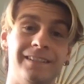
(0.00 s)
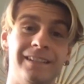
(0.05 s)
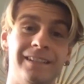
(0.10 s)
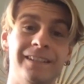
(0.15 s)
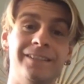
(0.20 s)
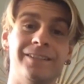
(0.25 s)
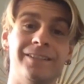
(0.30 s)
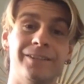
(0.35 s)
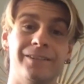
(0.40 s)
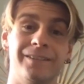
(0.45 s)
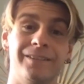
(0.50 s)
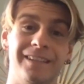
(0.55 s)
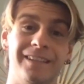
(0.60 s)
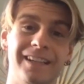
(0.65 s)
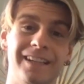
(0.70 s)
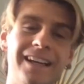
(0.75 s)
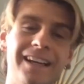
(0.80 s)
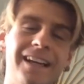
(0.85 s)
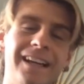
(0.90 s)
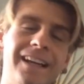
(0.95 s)
Inter.
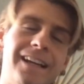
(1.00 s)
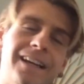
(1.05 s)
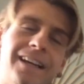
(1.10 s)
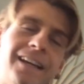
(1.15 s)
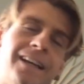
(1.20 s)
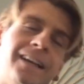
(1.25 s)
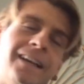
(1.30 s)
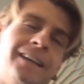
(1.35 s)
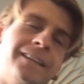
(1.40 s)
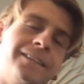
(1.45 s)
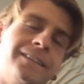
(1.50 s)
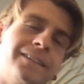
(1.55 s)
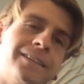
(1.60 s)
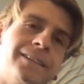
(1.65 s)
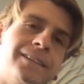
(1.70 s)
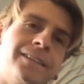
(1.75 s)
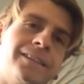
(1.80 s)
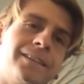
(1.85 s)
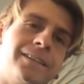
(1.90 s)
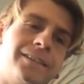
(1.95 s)
And
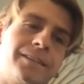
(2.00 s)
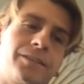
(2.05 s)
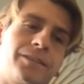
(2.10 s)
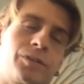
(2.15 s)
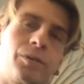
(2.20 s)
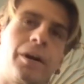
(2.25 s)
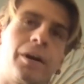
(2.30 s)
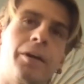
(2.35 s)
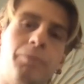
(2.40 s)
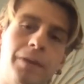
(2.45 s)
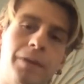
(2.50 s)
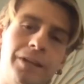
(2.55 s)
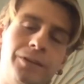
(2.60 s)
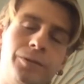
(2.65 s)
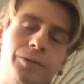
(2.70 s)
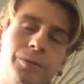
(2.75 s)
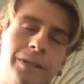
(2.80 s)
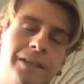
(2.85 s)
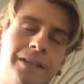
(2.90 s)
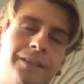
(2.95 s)
so I went to
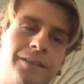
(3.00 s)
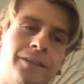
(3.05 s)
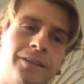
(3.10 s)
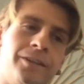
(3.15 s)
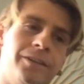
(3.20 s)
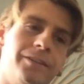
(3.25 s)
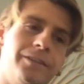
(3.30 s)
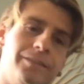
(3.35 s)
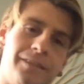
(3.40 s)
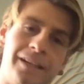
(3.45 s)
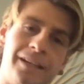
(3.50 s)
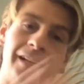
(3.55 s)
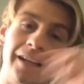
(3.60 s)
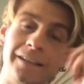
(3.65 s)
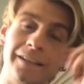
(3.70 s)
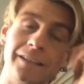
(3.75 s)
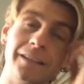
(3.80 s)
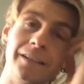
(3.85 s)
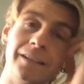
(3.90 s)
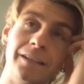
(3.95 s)
Inter and I
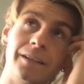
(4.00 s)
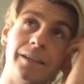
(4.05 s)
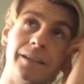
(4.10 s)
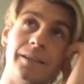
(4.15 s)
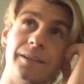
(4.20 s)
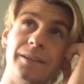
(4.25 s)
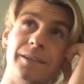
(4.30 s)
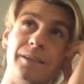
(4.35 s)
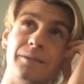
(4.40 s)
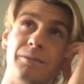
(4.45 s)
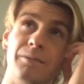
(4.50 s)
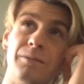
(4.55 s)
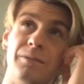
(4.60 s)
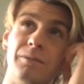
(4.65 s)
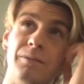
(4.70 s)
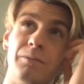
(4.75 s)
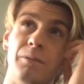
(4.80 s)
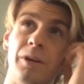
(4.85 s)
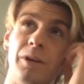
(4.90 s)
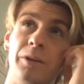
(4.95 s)
did a
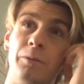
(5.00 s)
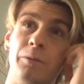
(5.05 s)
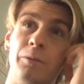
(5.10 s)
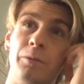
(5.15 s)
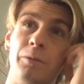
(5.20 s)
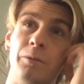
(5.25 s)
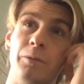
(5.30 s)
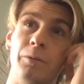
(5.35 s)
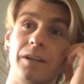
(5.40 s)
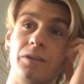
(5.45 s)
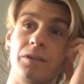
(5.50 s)
1 week